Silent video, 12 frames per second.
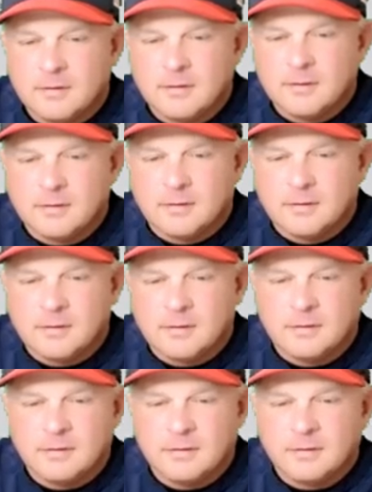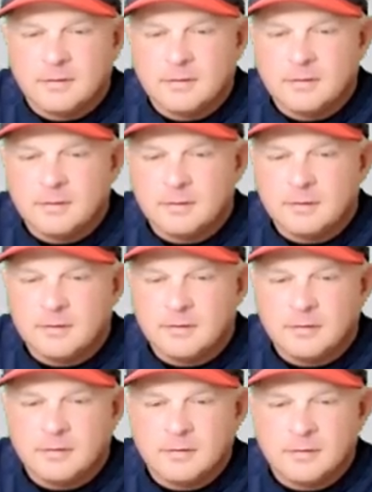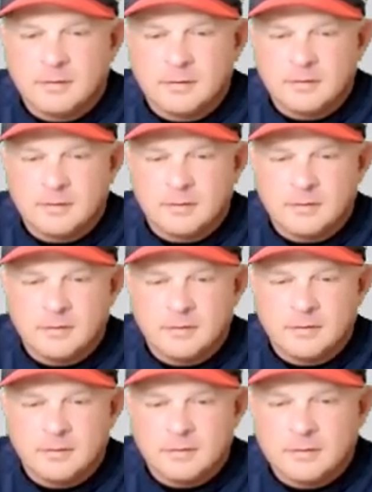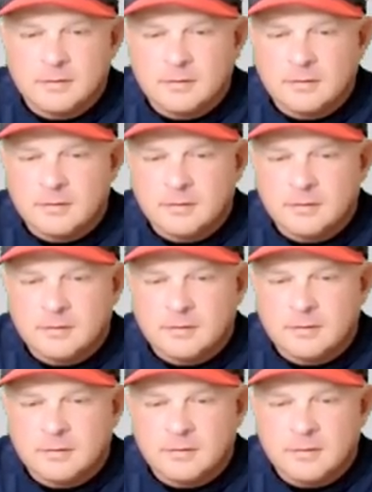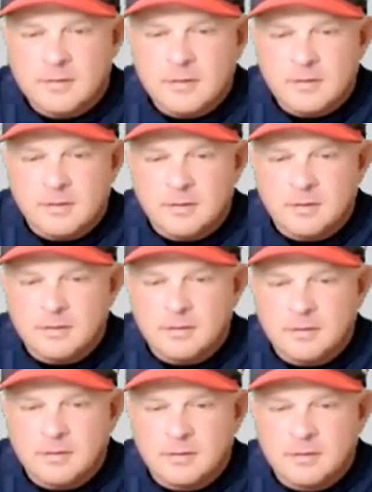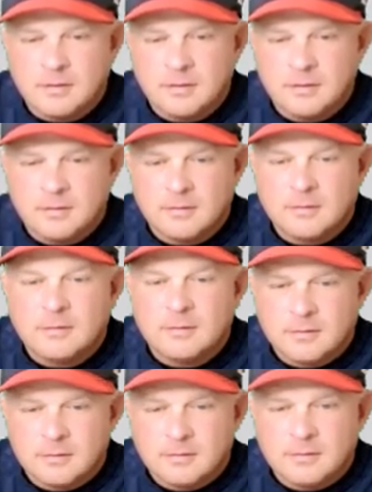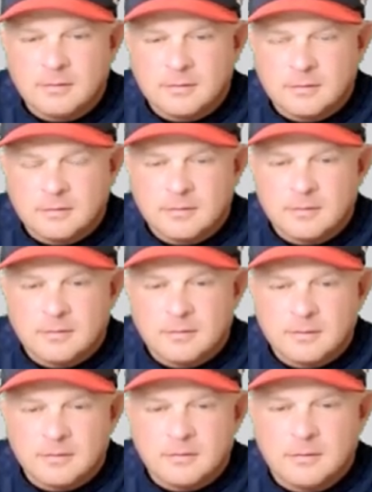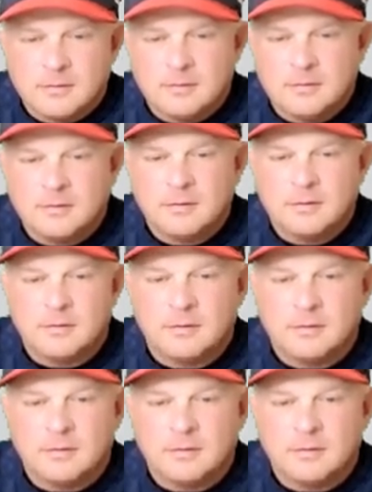[no speech]